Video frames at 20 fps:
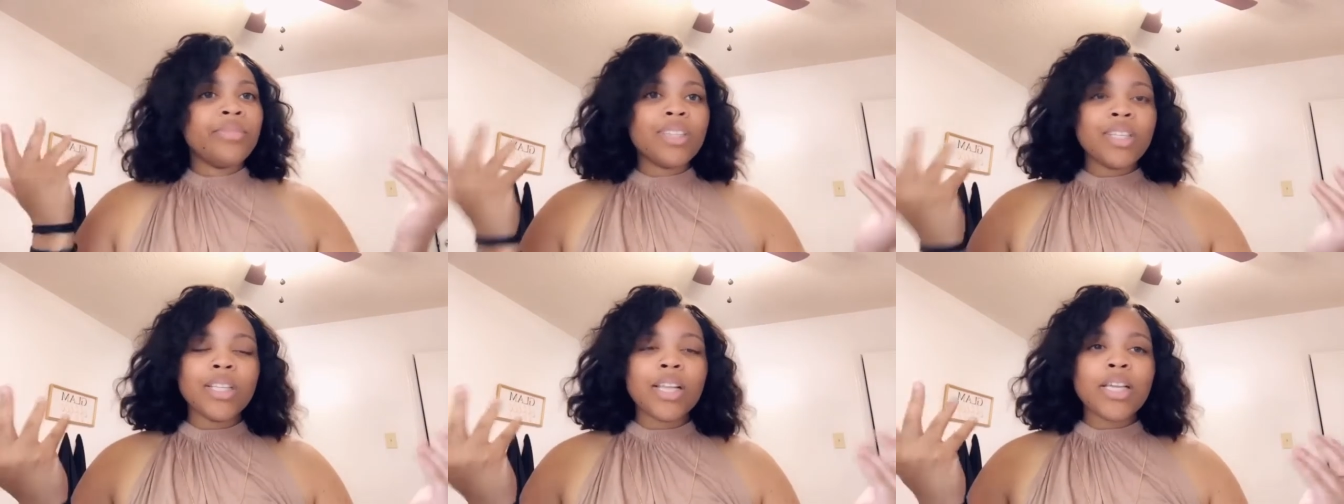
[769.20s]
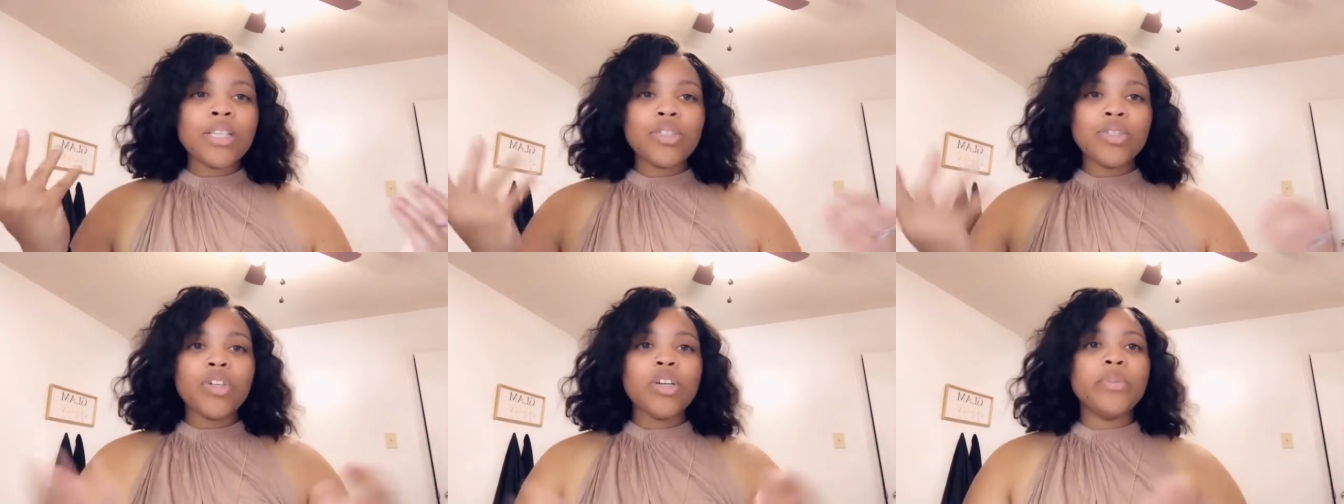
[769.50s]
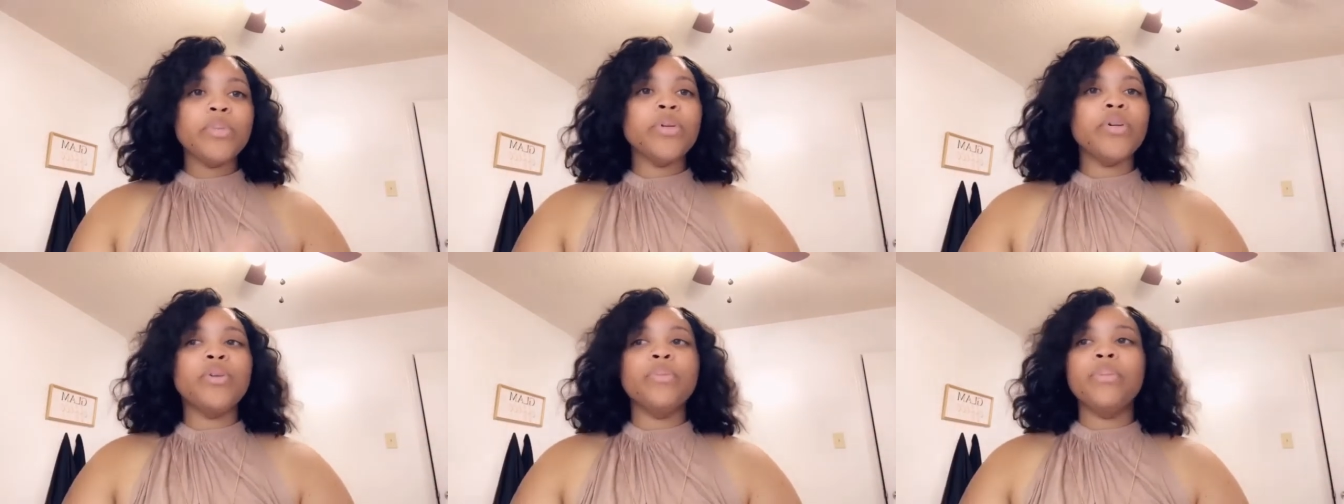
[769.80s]
That's
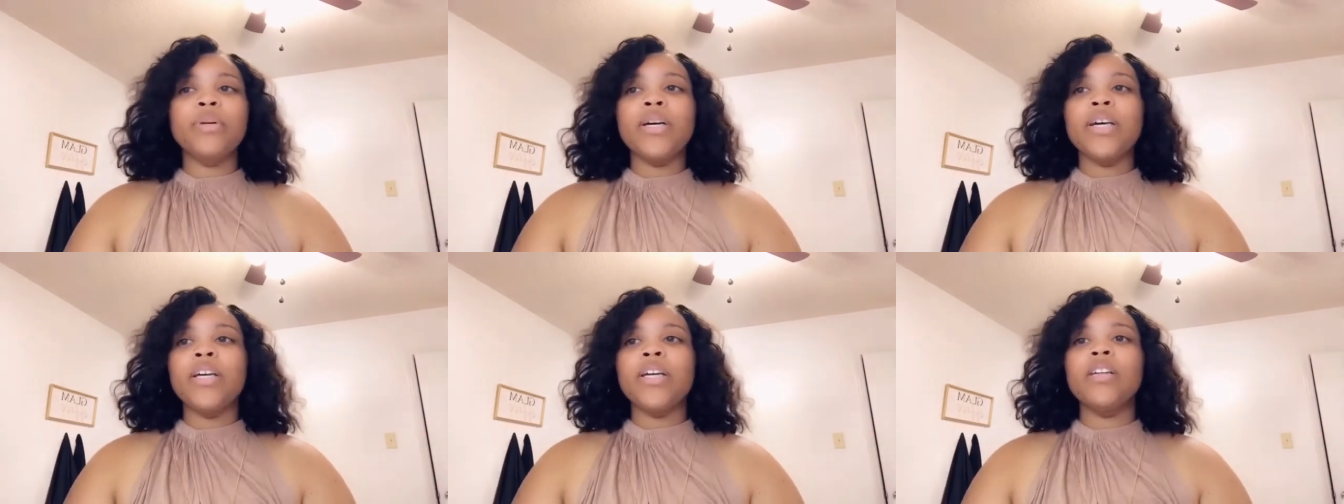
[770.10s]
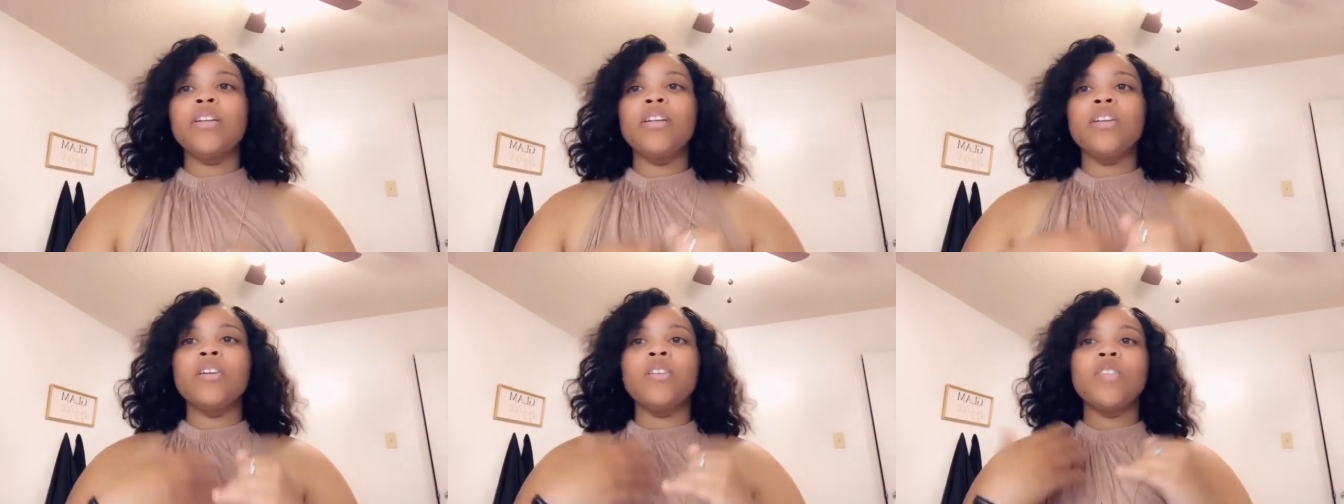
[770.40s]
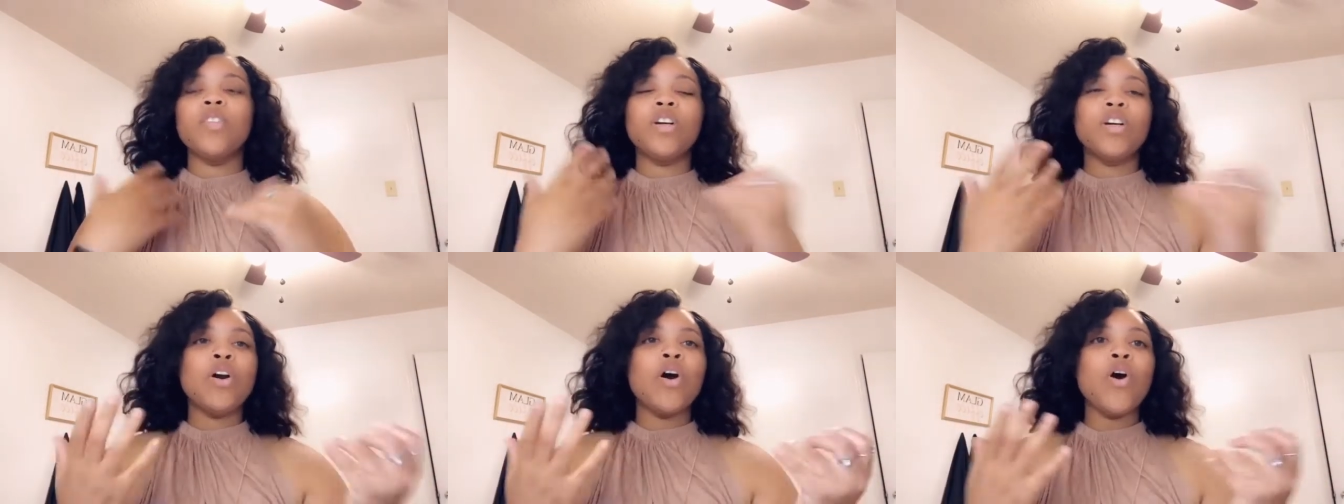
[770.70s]
normal, but
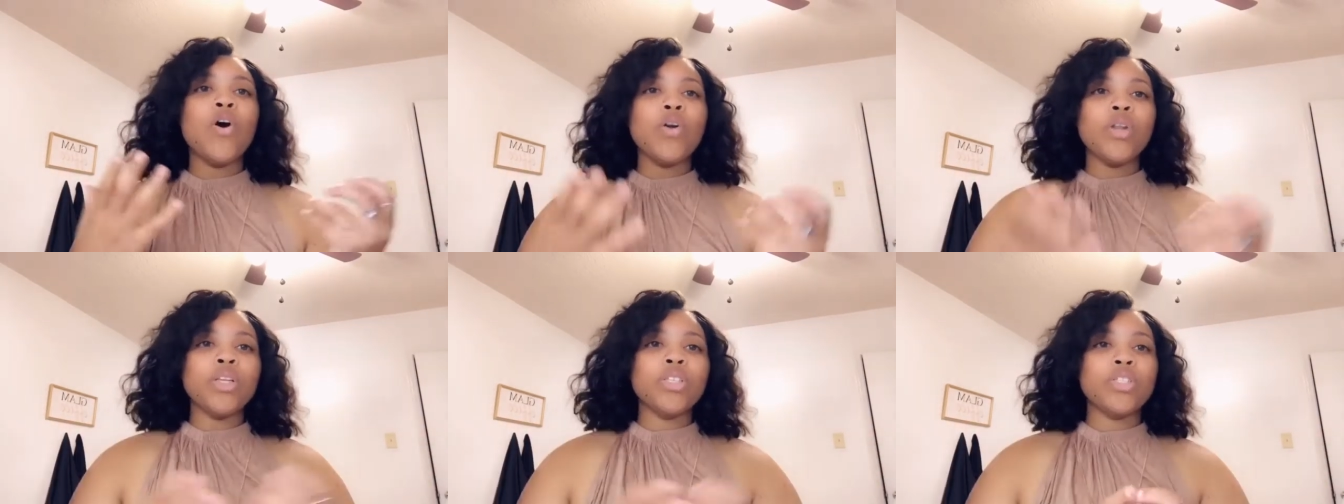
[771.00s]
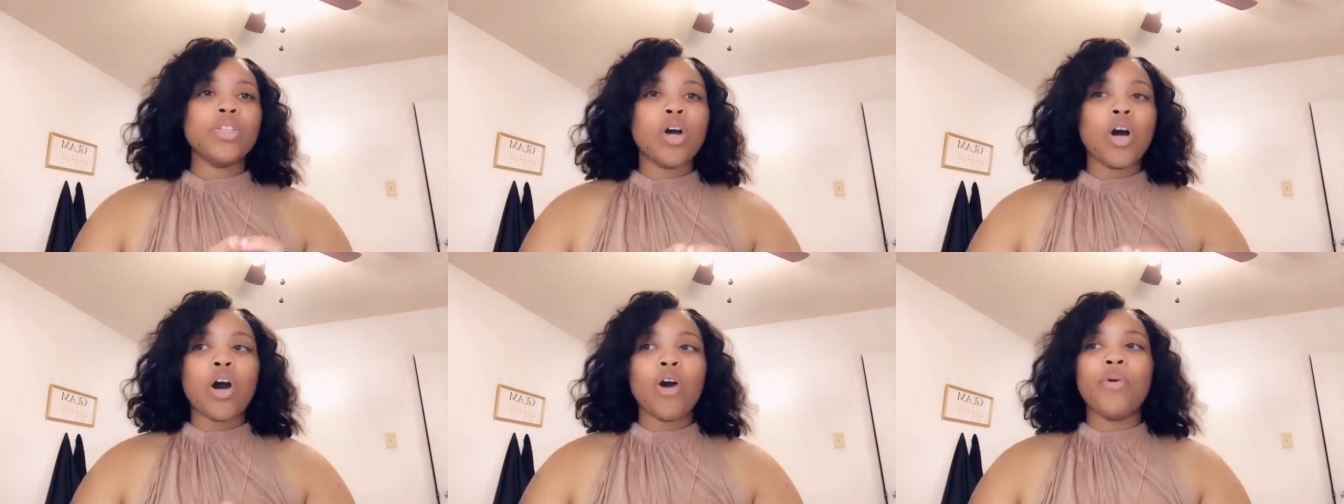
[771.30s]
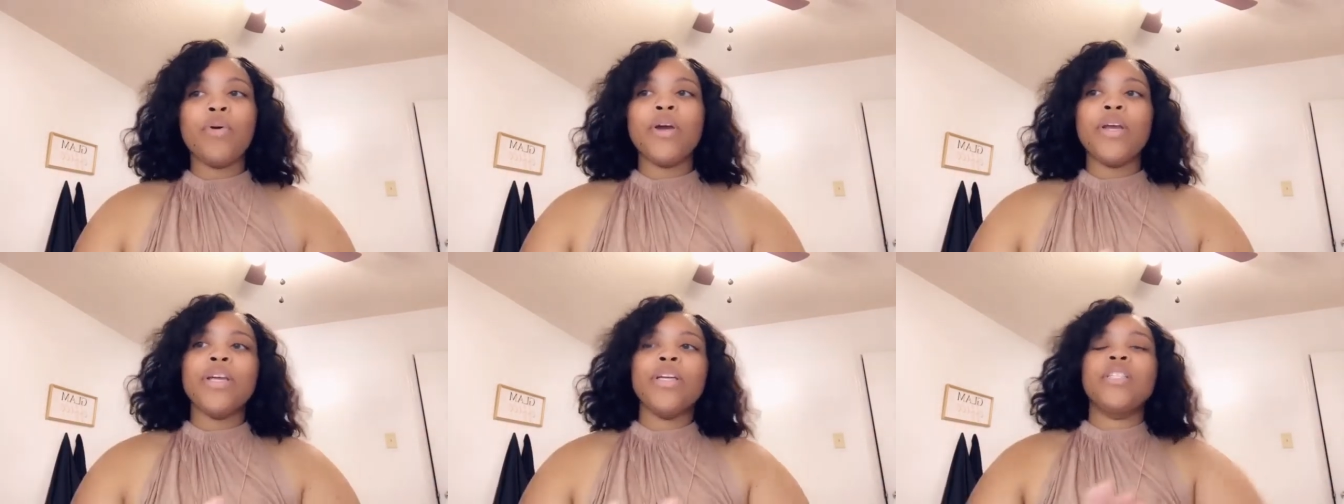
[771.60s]
the goal is to
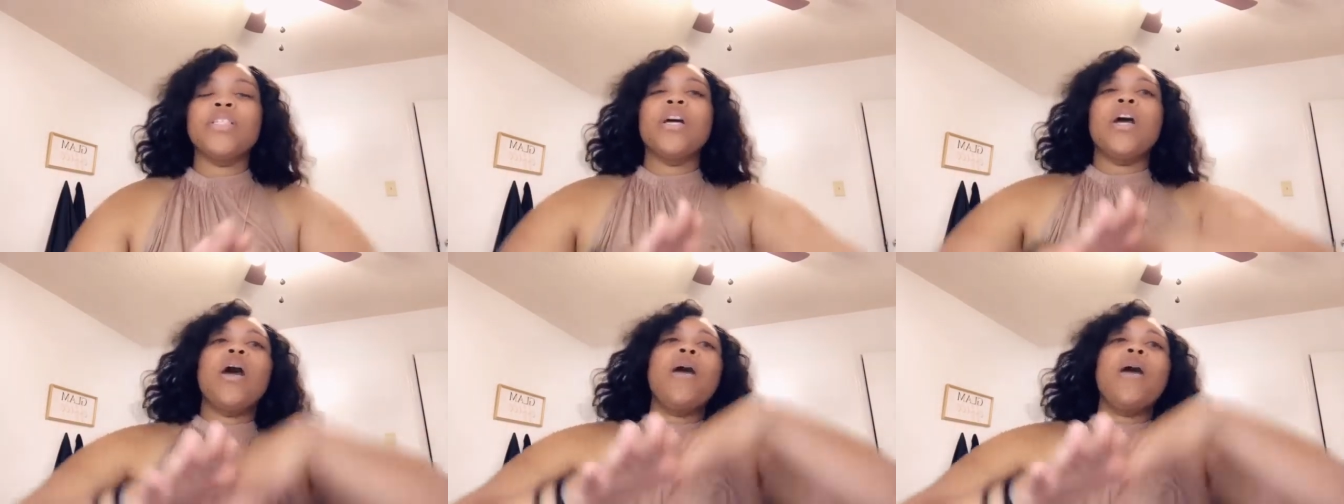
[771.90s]
always